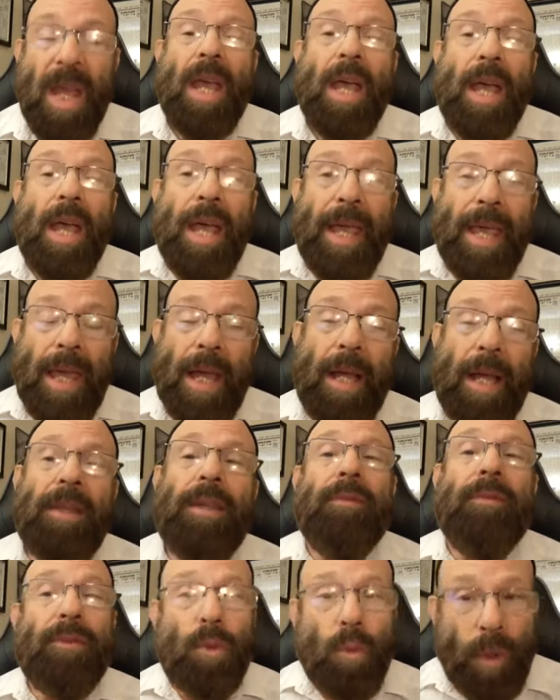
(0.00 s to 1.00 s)
And
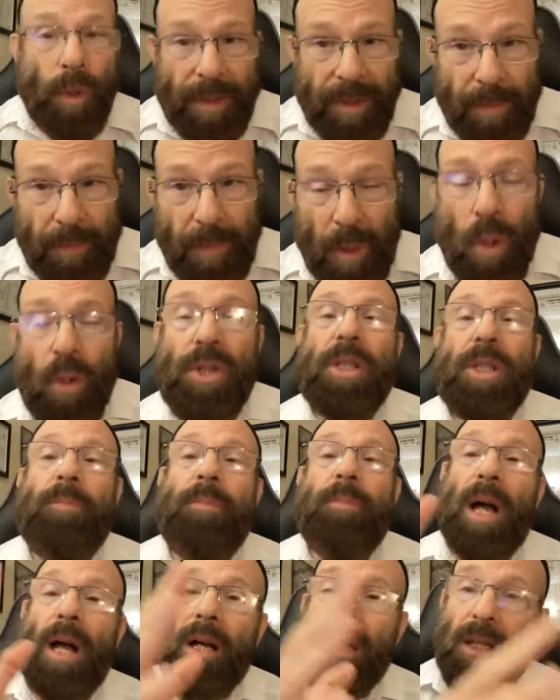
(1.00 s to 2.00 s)
if you want the
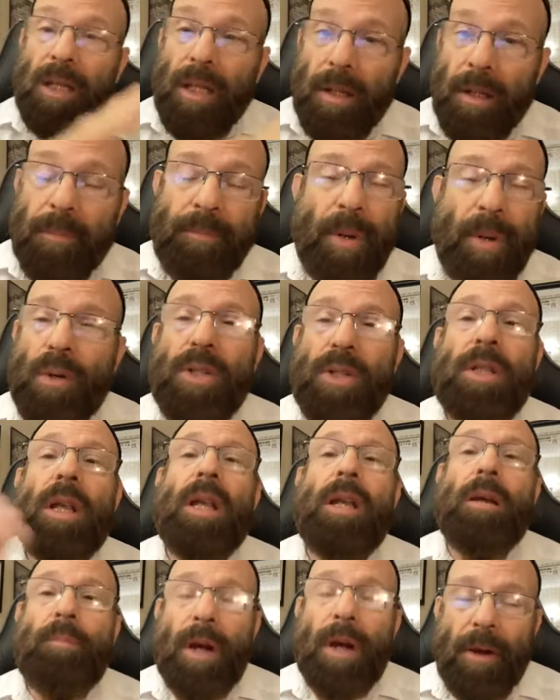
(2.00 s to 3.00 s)
post-apocalyptic,
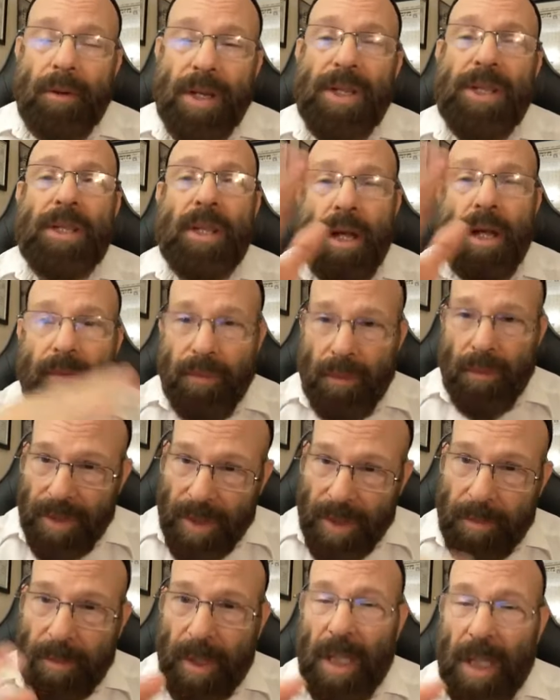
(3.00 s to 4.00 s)
post-Gemara stuff, all the
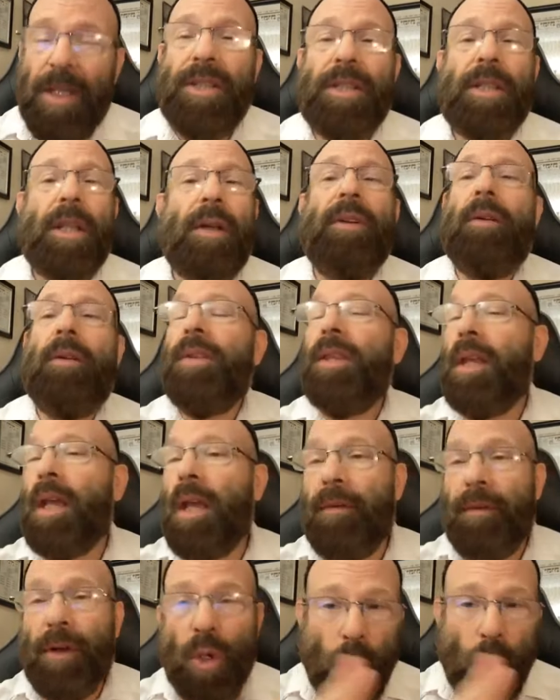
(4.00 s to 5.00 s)
Kabbalah stuff and everything, I have
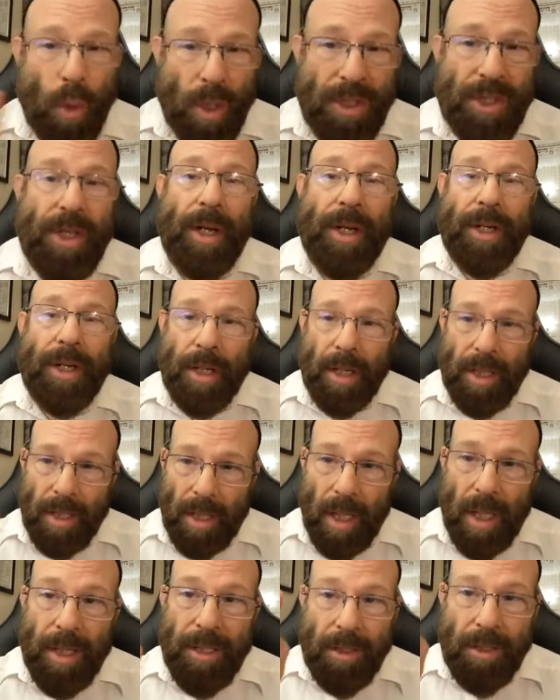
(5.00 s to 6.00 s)
a course on it
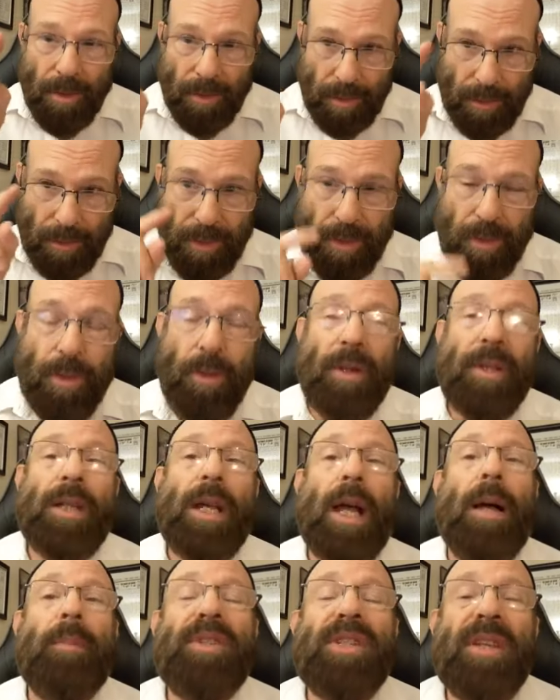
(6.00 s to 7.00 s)
online. Go to
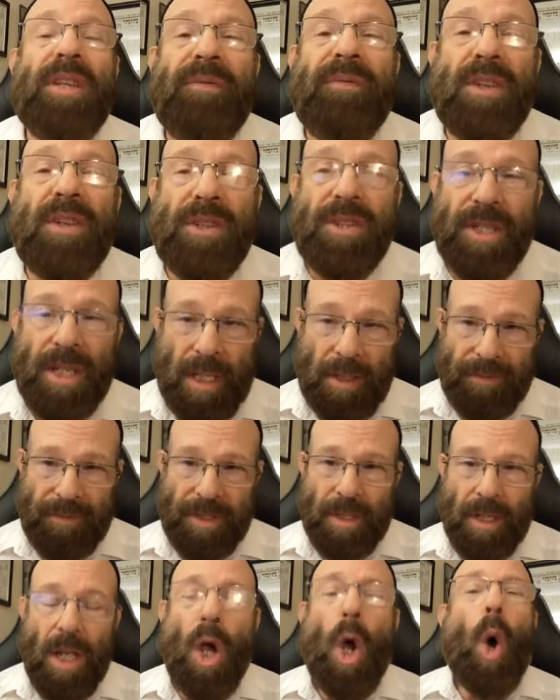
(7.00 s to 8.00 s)
KosherTorah.com, see for yourselves.
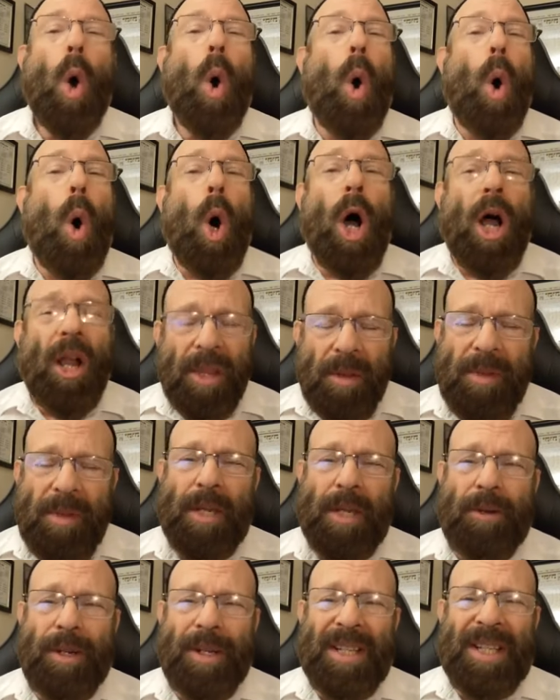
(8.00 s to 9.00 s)
All the
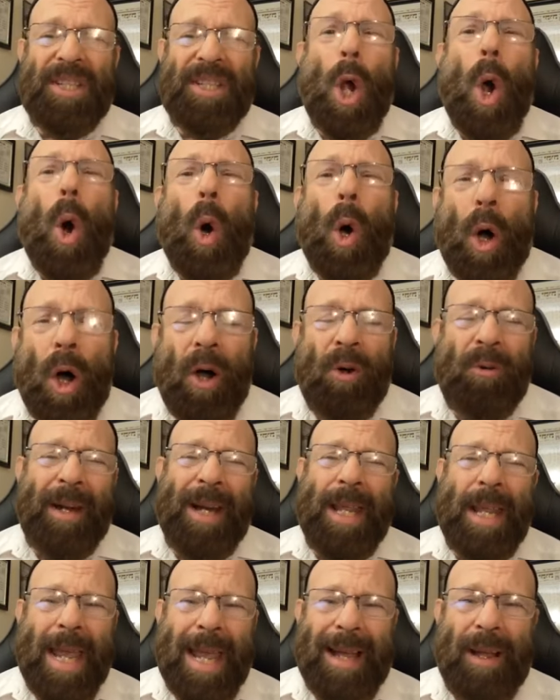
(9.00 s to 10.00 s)
material is
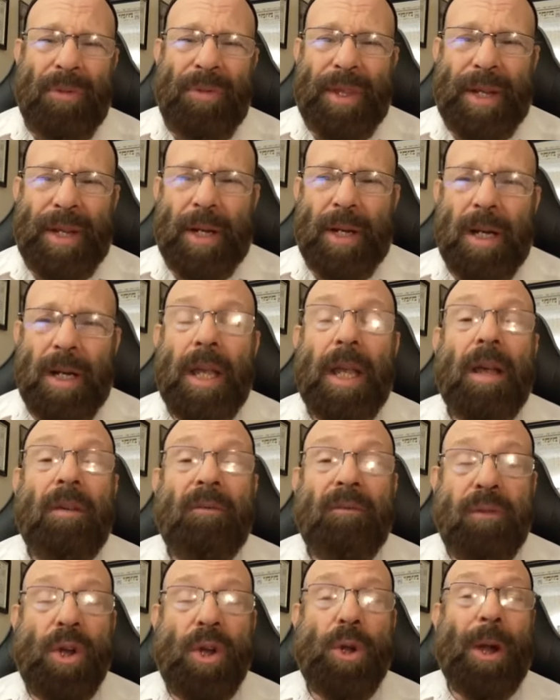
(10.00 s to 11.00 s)
already out there
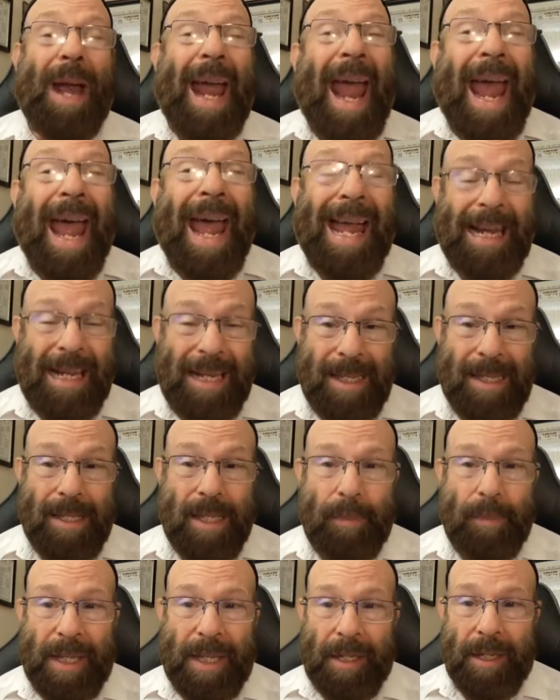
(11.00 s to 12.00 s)
for your
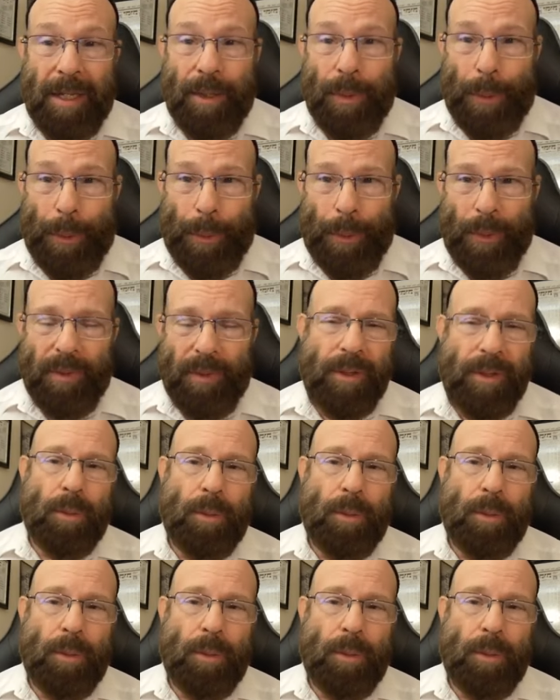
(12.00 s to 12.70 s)
academic review.